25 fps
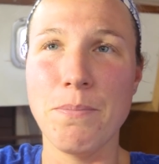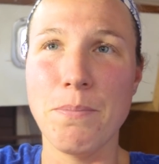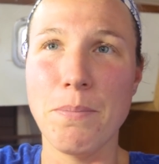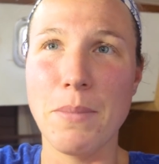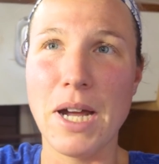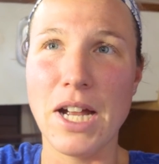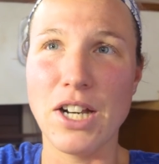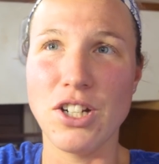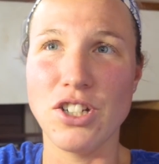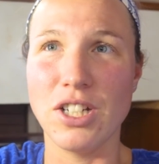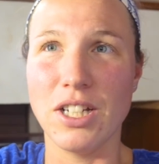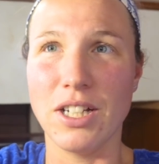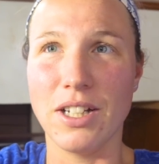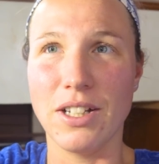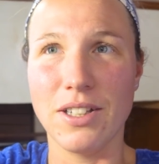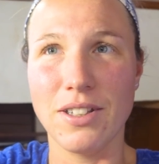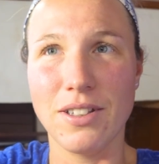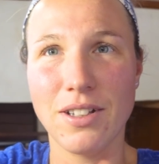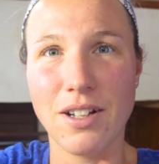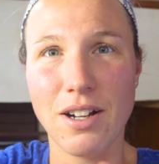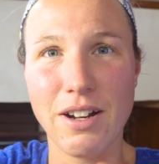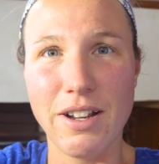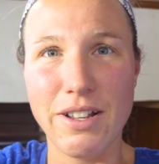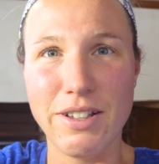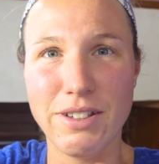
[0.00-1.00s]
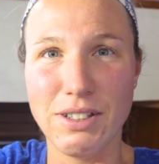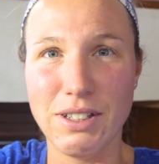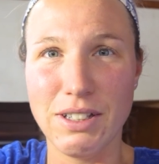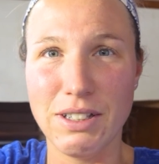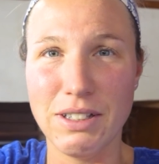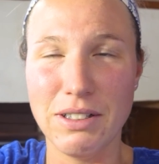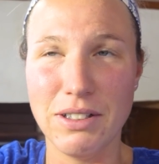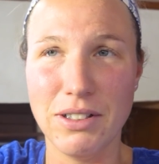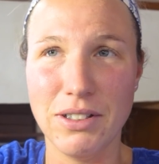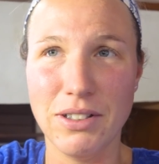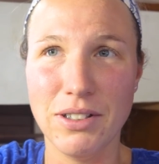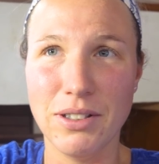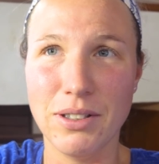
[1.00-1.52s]
matching
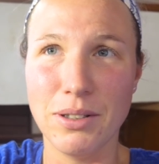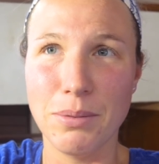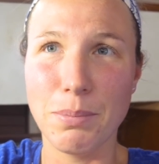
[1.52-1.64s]
sizes,